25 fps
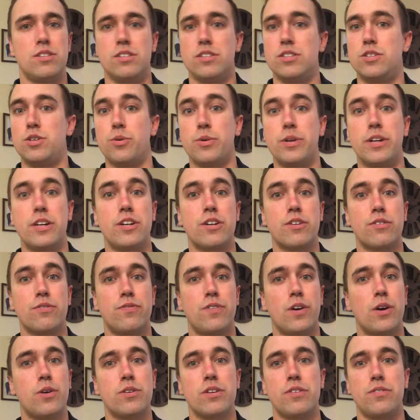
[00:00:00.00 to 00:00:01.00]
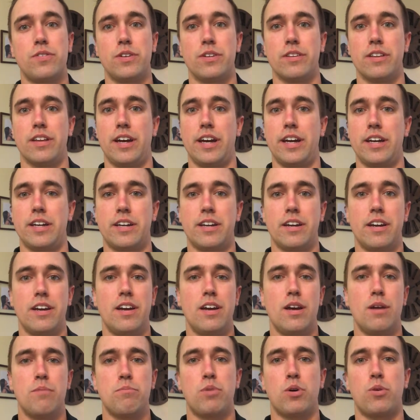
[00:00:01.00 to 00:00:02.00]
Do it in your phone if you'd like,
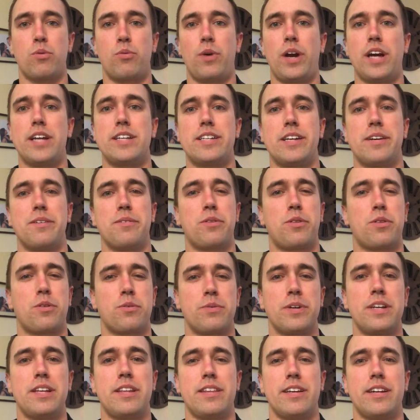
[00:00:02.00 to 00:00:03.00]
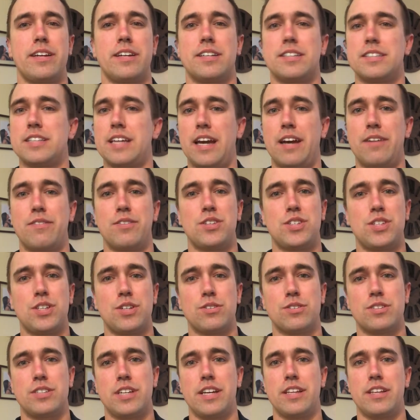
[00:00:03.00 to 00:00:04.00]
but write down 3 things every
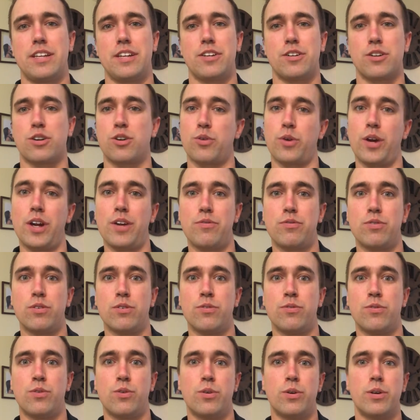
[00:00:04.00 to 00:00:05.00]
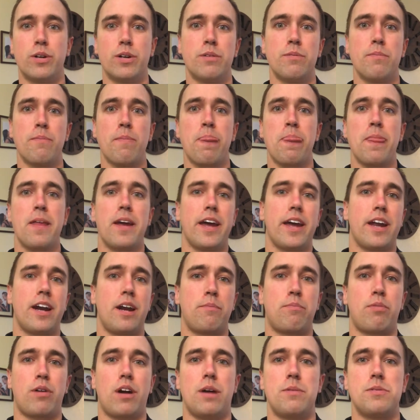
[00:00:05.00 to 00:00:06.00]
single day that you're grateful for, and I
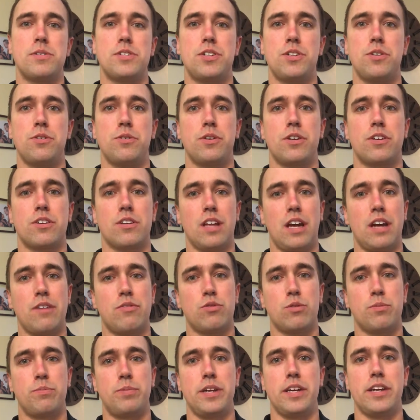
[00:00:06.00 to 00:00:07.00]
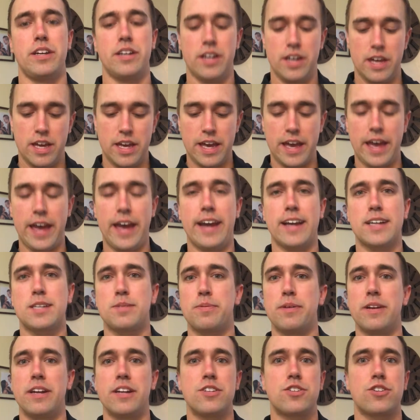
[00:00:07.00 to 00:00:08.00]
promise you your life will be
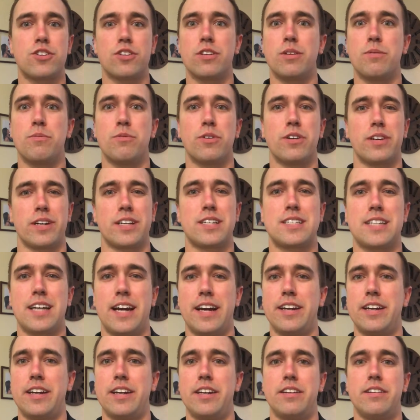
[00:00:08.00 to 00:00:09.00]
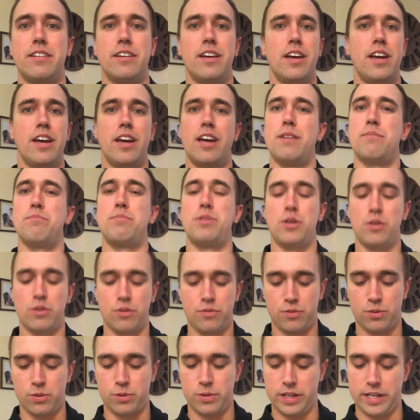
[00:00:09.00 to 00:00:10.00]
exponentially more exciting and
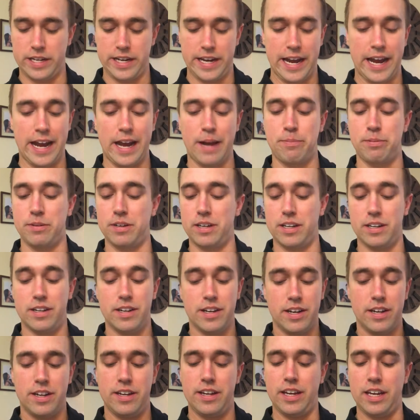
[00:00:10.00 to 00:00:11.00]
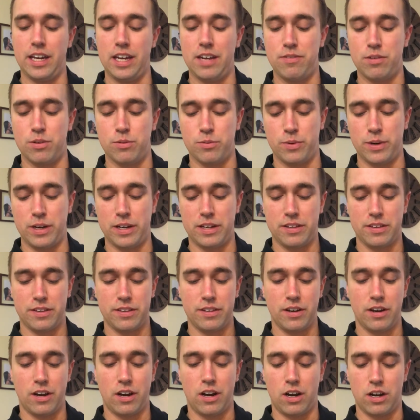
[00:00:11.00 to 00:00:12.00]
beautiful and happy, even with
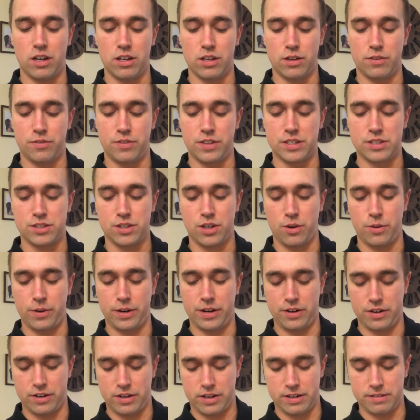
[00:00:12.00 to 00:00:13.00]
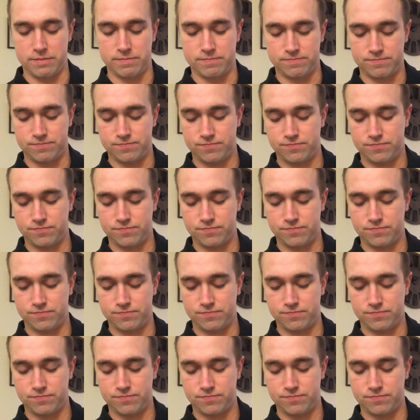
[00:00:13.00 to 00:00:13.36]
all of this going on.